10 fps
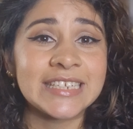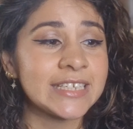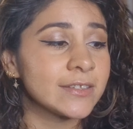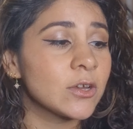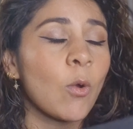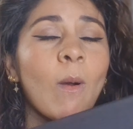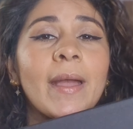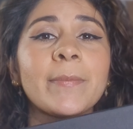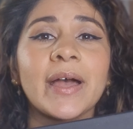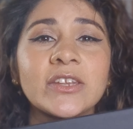It doesn't
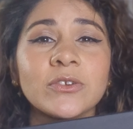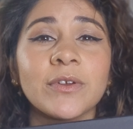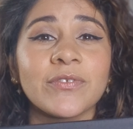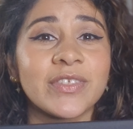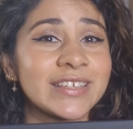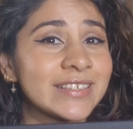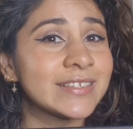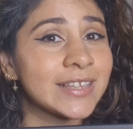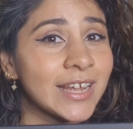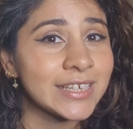quite matter if this is
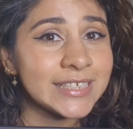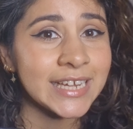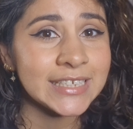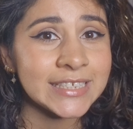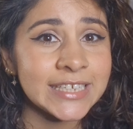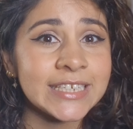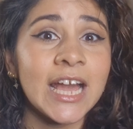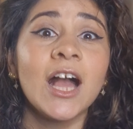slightly dented,